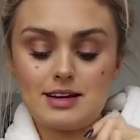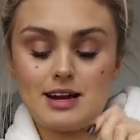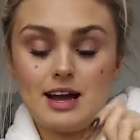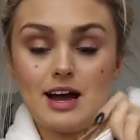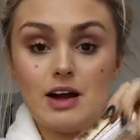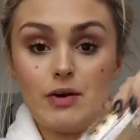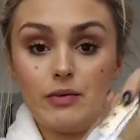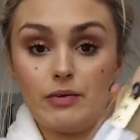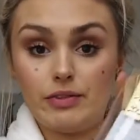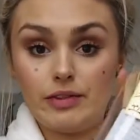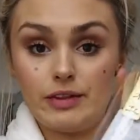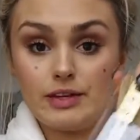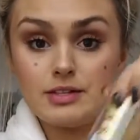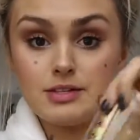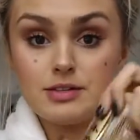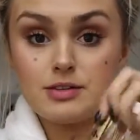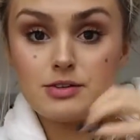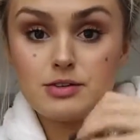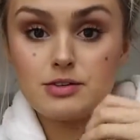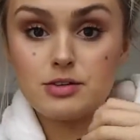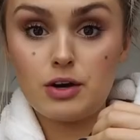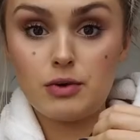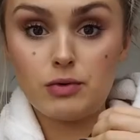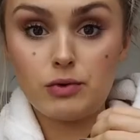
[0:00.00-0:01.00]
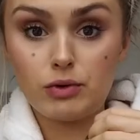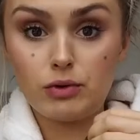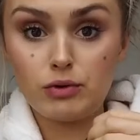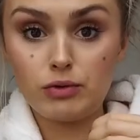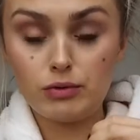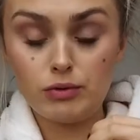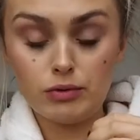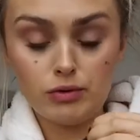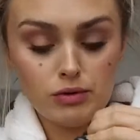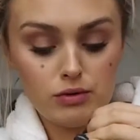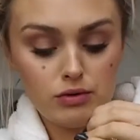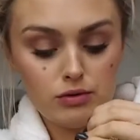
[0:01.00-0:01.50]
Now, these are so
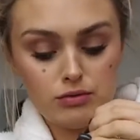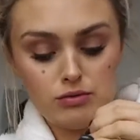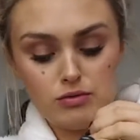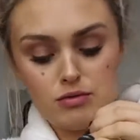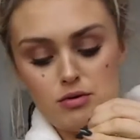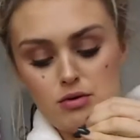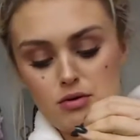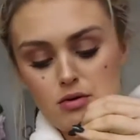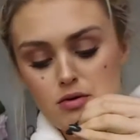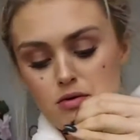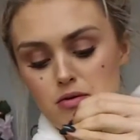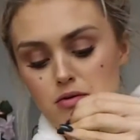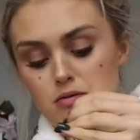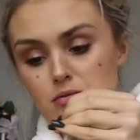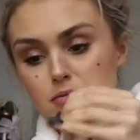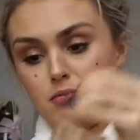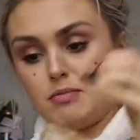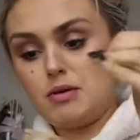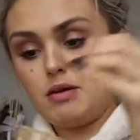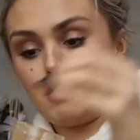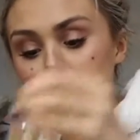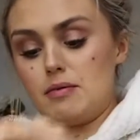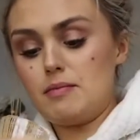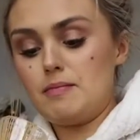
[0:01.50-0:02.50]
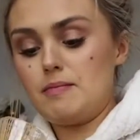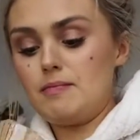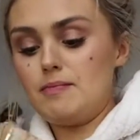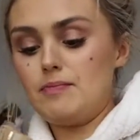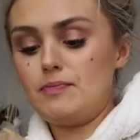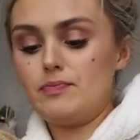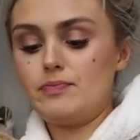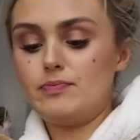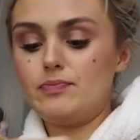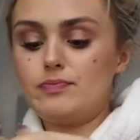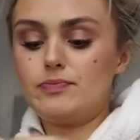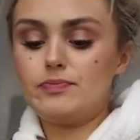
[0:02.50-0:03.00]
cool. But
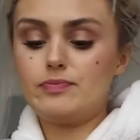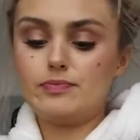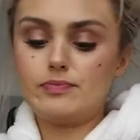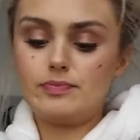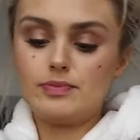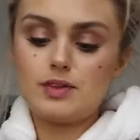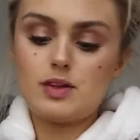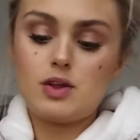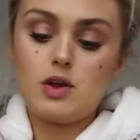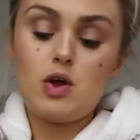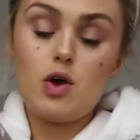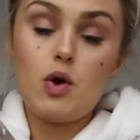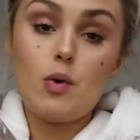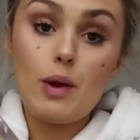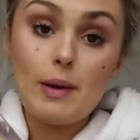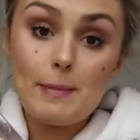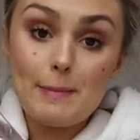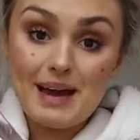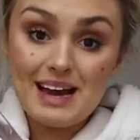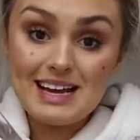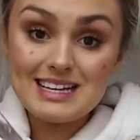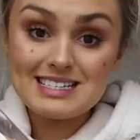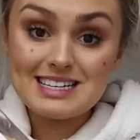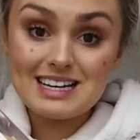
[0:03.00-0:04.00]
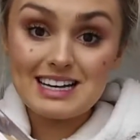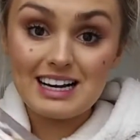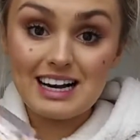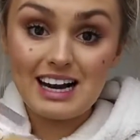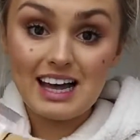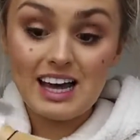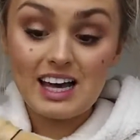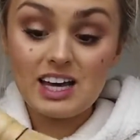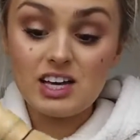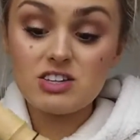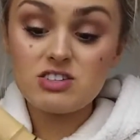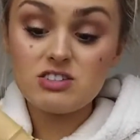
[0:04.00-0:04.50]
we
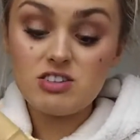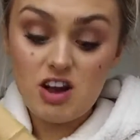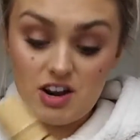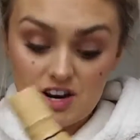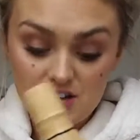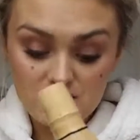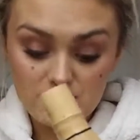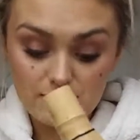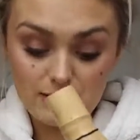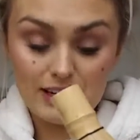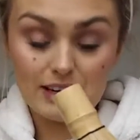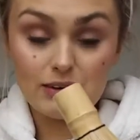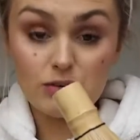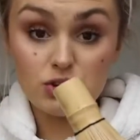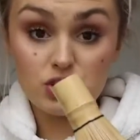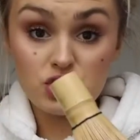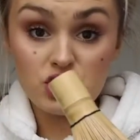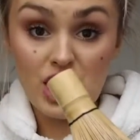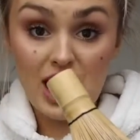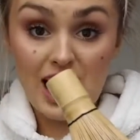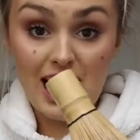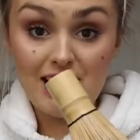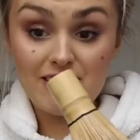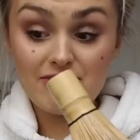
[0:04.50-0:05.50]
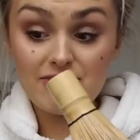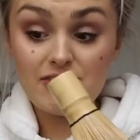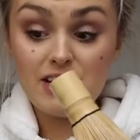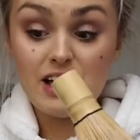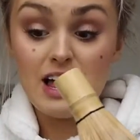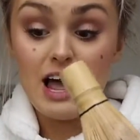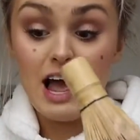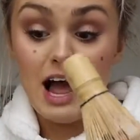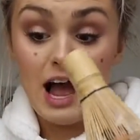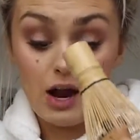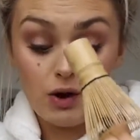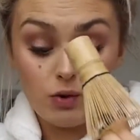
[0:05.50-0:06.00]
basically turn into a little chef
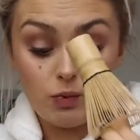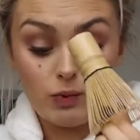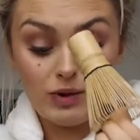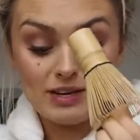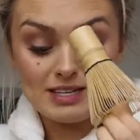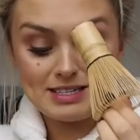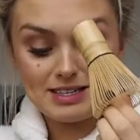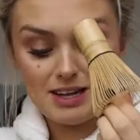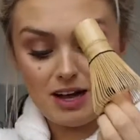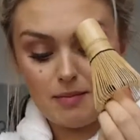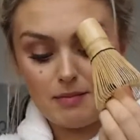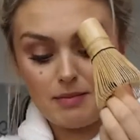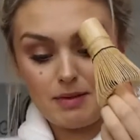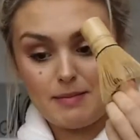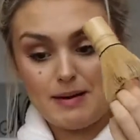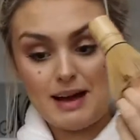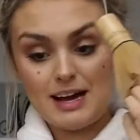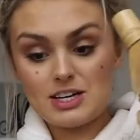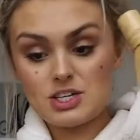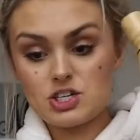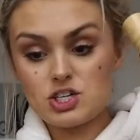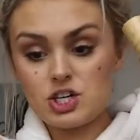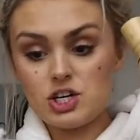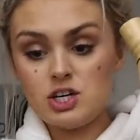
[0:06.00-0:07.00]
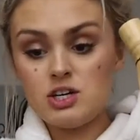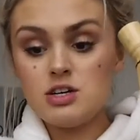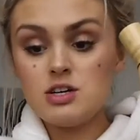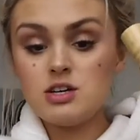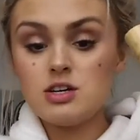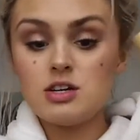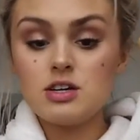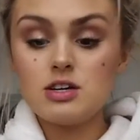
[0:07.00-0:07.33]
and whisk up the matcha.